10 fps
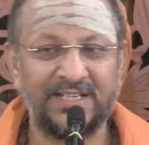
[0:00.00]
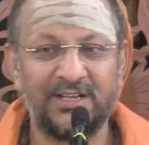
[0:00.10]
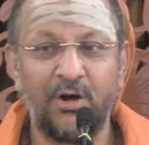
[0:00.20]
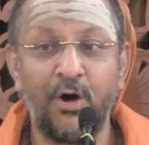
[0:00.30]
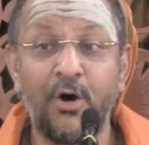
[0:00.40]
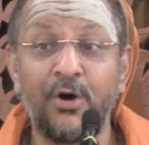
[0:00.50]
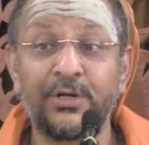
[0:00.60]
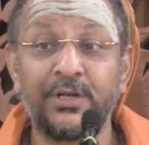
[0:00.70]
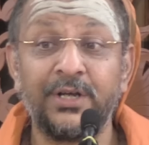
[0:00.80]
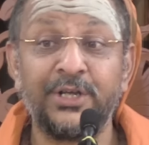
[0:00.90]

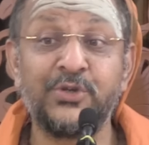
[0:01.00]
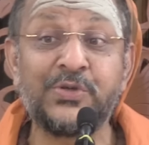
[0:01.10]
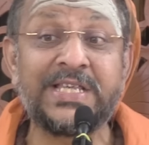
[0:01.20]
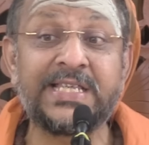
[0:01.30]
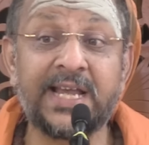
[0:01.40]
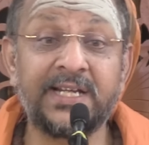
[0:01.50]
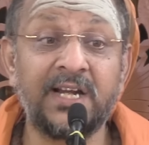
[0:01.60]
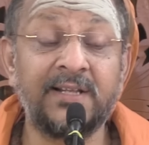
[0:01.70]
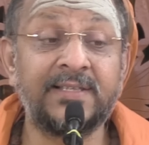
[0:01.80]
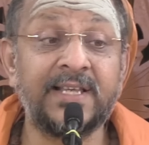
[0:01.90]
Or you
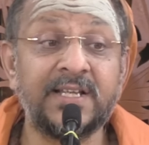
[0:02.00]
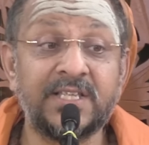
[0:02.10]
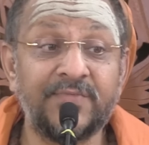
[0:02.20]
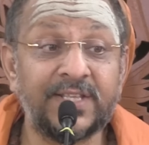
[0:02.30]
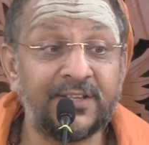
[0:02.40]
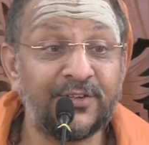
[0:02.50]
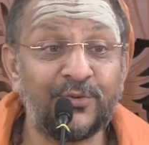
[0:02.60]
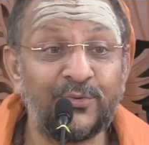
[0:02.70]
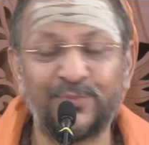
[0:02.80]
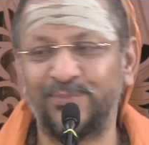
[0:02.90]
settle things within
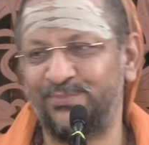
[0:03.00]
you.